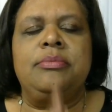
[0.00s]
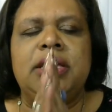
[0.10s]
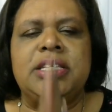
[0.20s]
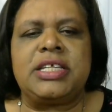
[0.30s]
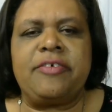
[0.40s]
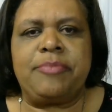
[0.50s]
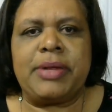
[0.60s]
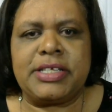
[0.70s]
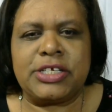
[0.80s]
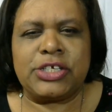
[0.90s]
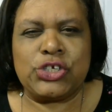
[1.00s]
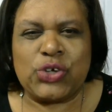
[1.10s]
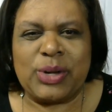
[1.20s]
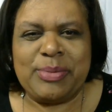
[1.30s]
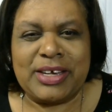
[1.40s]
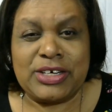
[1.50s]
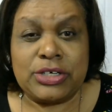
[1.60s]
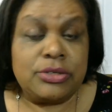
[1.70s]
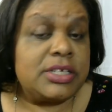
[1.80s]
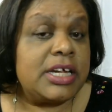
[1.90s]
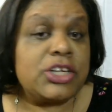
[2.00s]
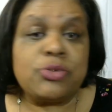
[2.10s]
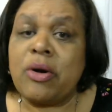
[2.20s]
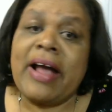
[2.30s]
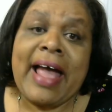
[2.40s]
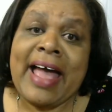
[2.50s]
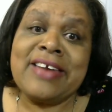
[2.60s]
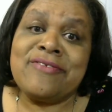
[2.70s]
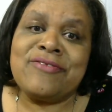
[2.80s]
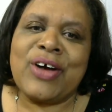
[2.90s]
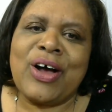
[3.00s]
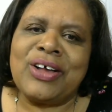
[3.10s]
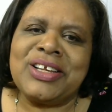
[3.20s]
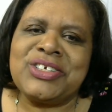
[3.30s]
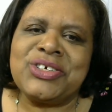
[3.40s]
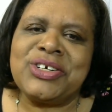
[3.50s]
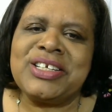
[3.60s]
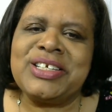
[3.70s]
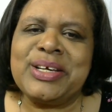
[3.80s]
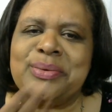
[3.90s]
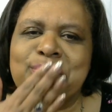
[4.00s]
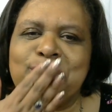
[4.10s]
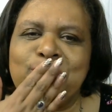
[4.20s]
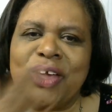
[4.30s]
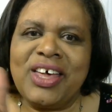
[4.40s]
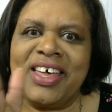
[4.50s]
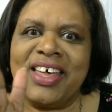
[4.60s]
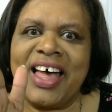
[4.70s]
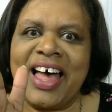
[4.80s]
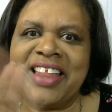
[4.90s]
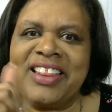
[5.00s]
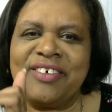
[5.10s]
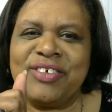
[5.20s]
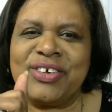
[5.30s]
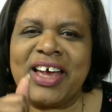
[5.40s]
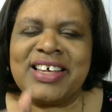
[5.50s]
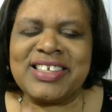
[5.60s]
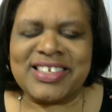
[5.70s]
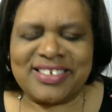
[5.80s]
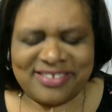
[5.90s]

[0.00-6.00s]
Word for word: Peace, love, blessings, and joy be unto you today, tomorrow, and for all eternity. I love you guys.